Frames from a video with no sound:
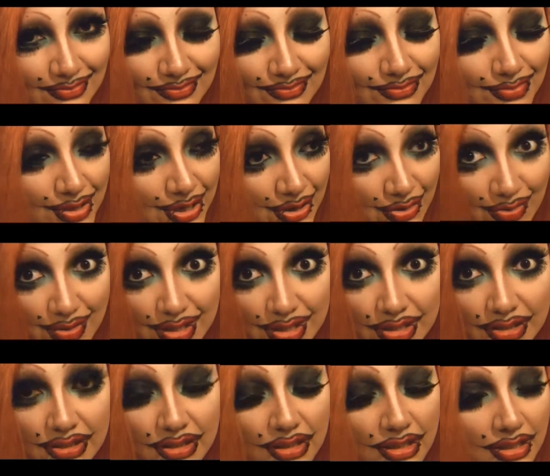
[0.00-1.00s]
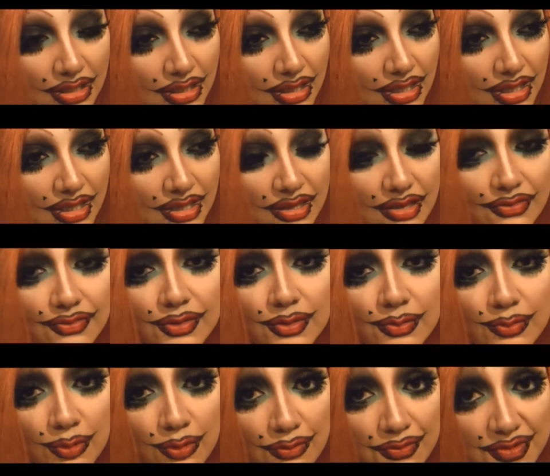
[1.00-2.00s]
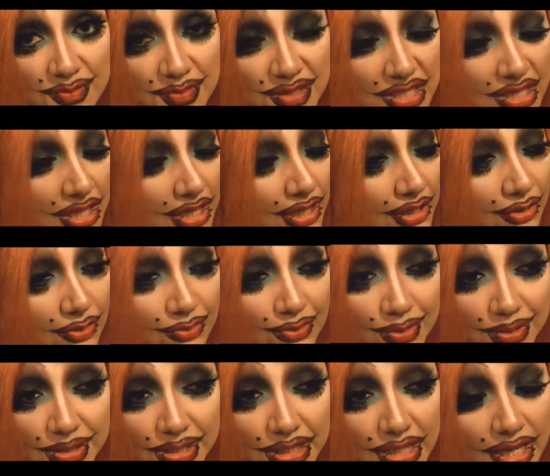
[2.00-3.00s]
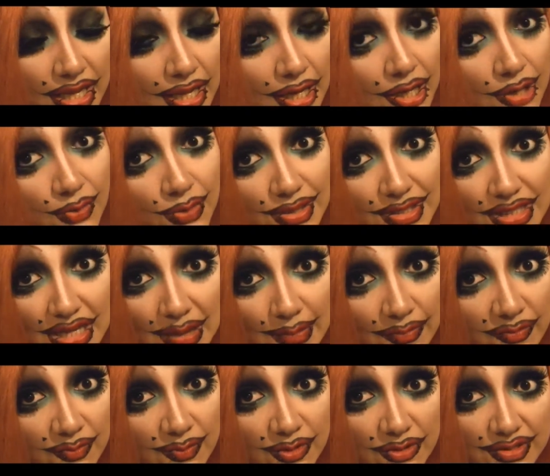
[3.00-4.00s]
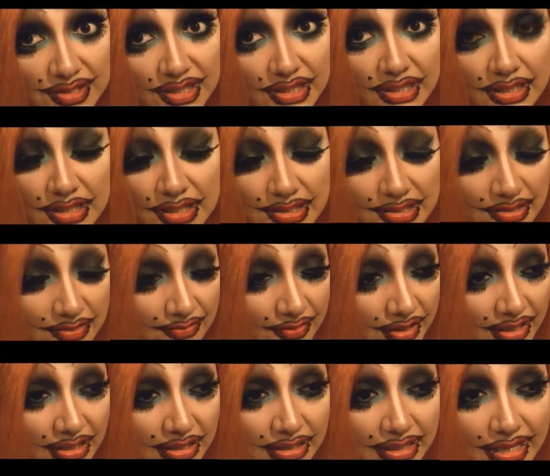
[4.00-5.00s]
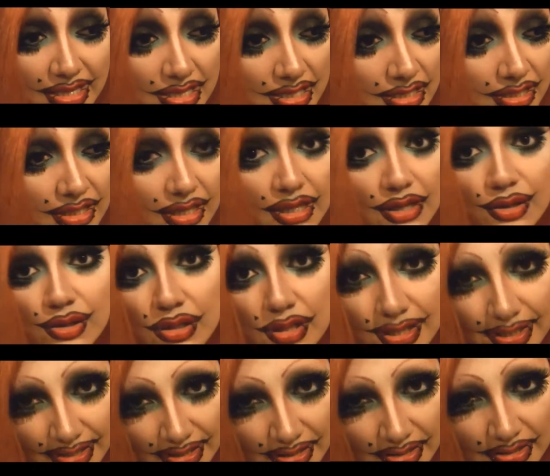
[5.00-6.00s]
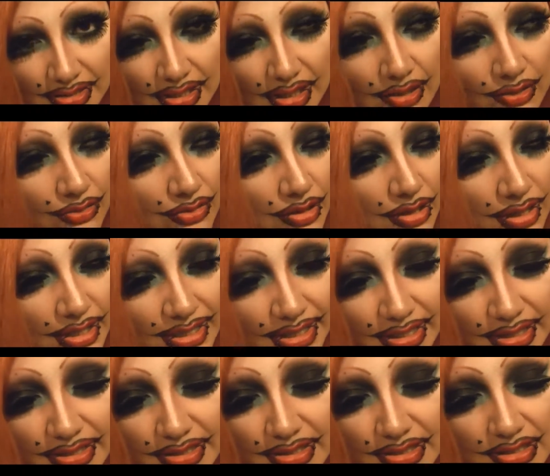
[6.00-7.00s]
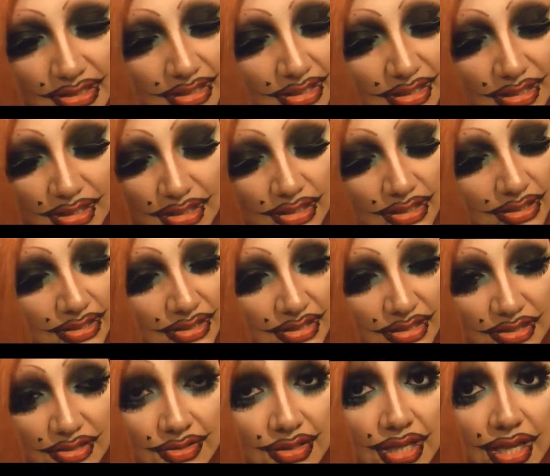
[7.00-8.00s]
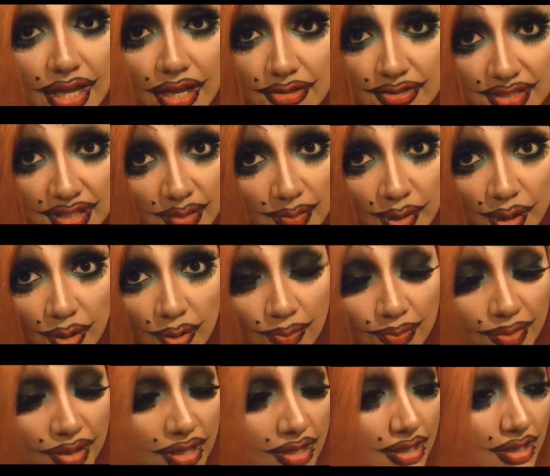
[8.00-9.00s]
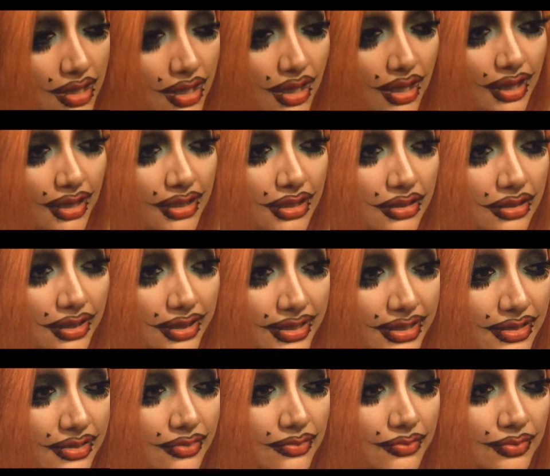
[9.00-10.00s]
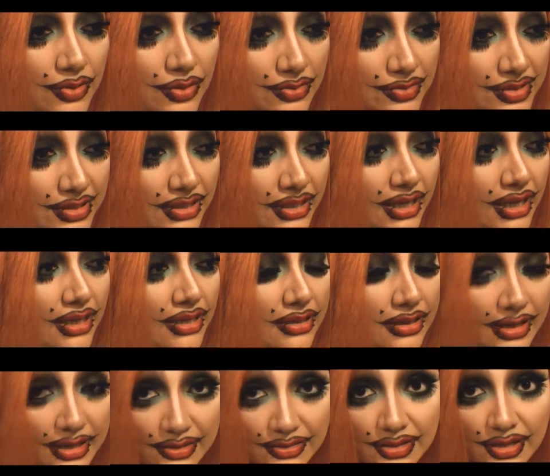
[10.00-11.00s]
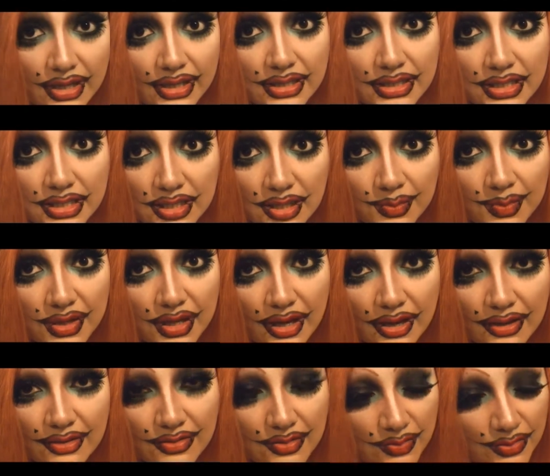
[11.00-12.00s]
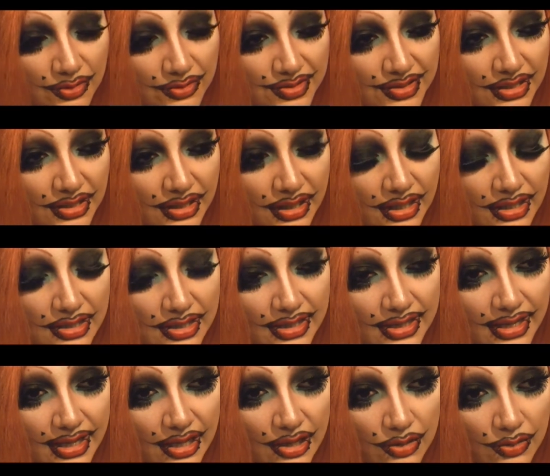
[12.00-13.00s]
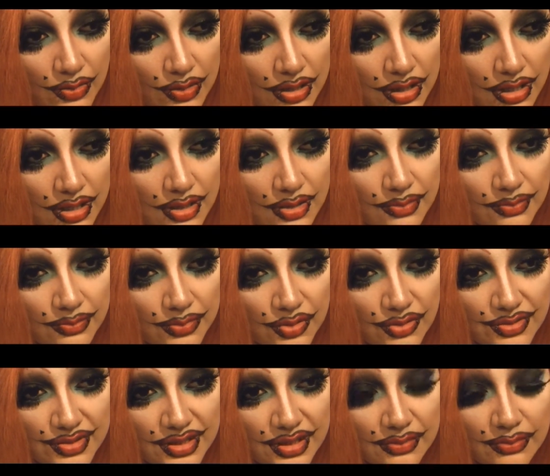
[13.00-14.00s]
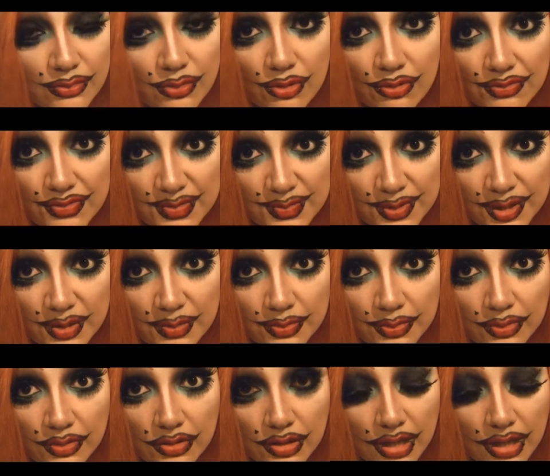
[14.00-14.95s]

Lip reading: period. If it moves me, I don't really care what type of music it is. If I like it, I'll like it. I'll like it until the cows come home. I like music. I like the idea behind the music. I like how music moves people,